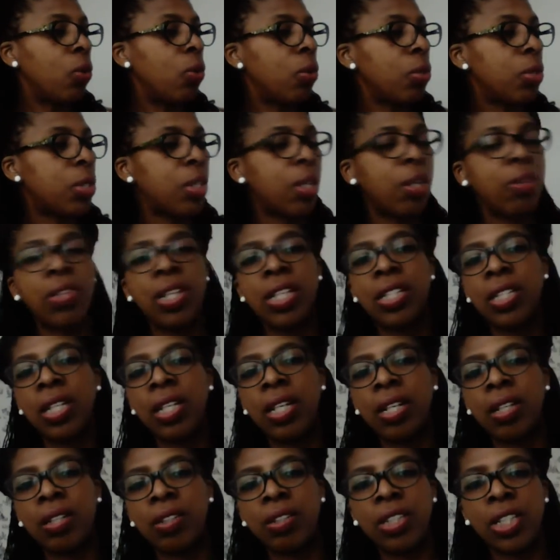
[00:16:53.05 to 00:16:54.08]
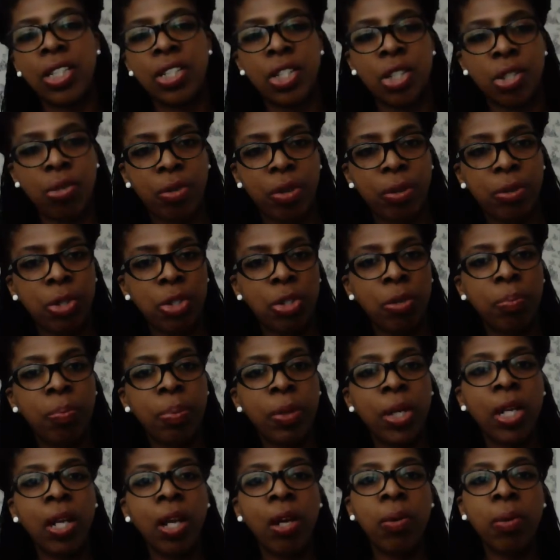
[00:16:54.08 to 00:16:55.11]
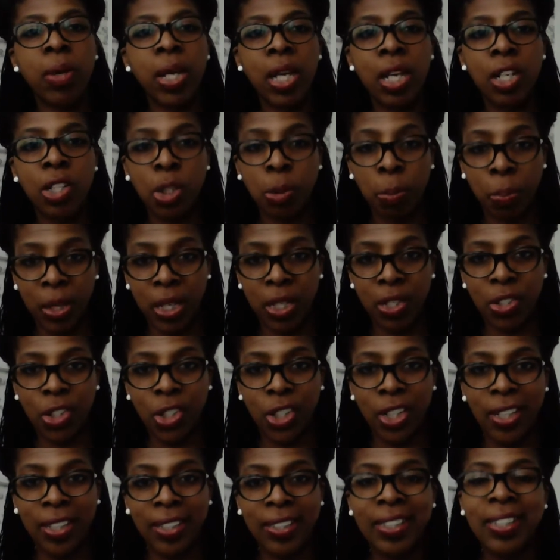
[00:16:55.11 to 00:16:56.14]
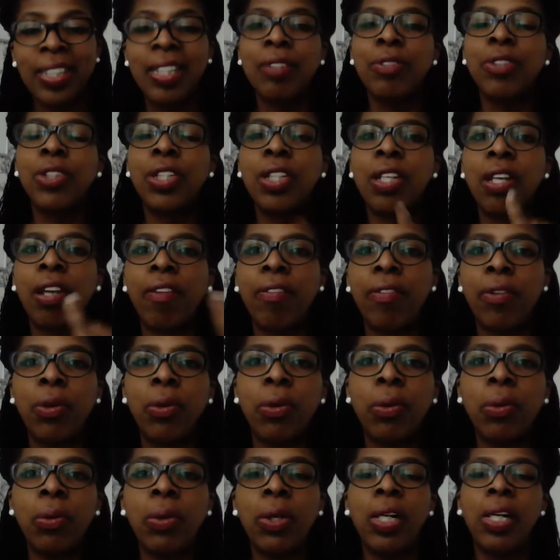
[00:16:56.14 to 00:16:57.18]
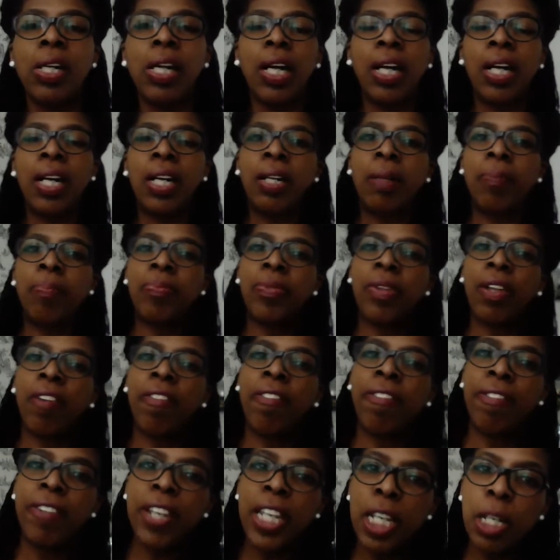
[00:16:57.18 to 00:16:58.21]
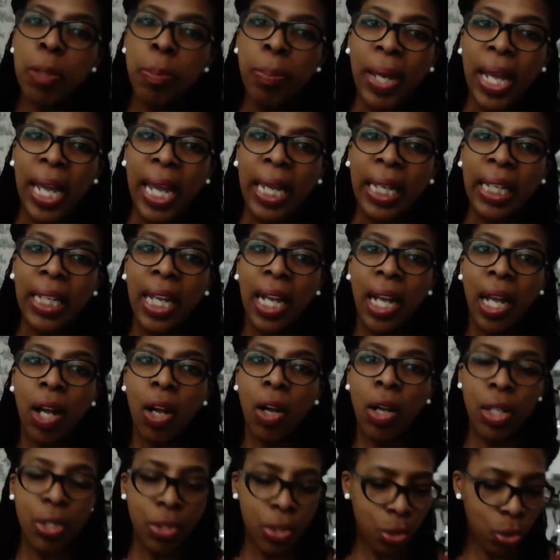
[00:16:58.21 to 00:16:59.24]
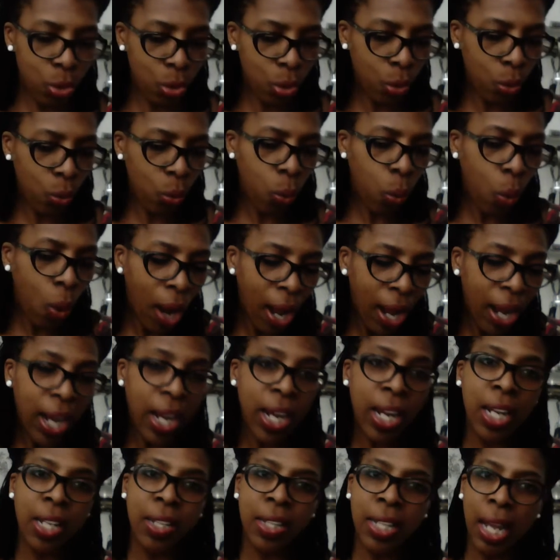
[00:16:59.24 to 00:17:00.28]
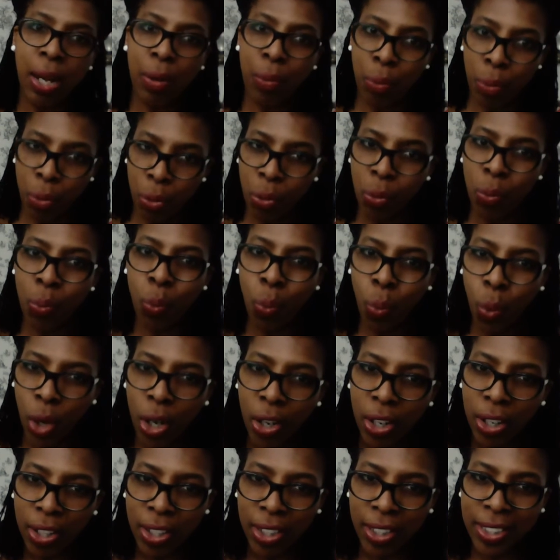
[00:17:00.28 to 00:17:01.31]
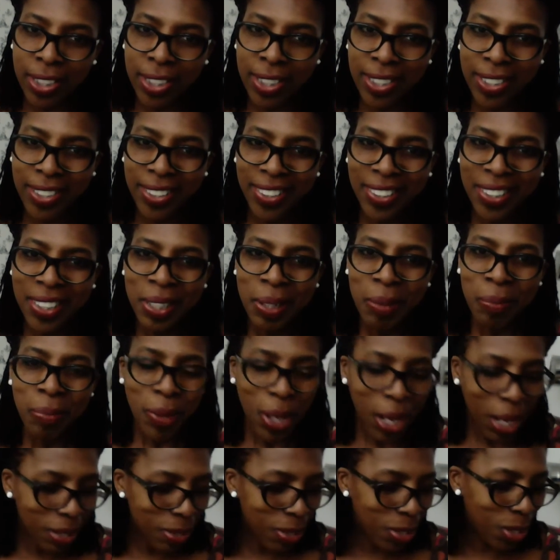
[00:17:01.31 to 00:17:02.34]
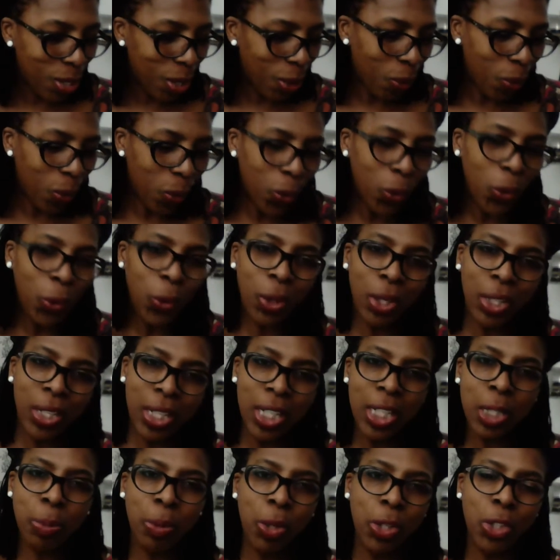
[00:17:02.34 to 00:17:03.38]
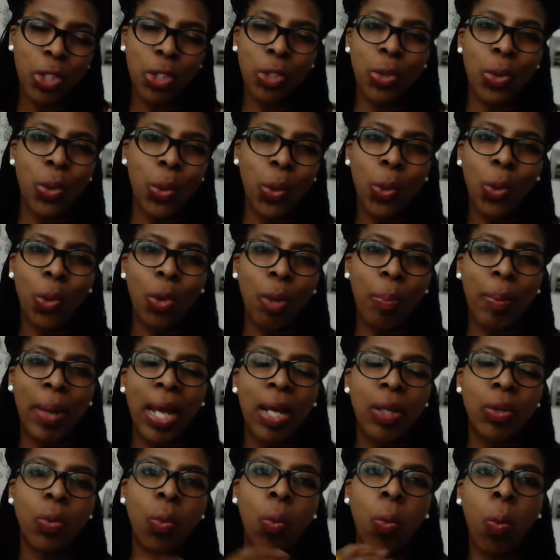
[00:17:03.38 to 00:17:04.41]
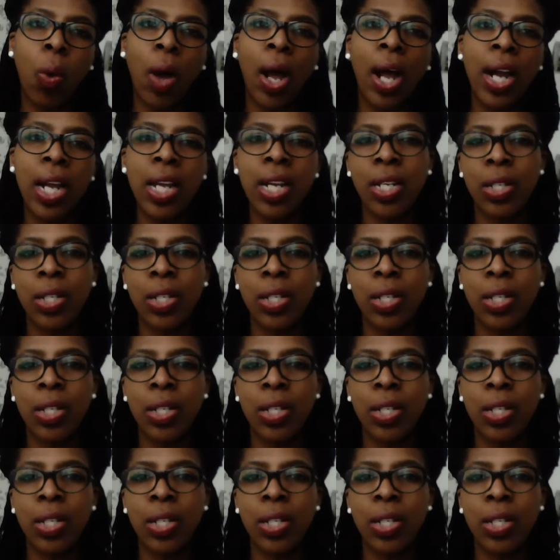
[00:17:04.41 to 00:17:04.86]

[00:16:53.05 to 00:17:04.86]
also there's a little description below each picture to give you feedback as to why that room works. And so all of these books is all about why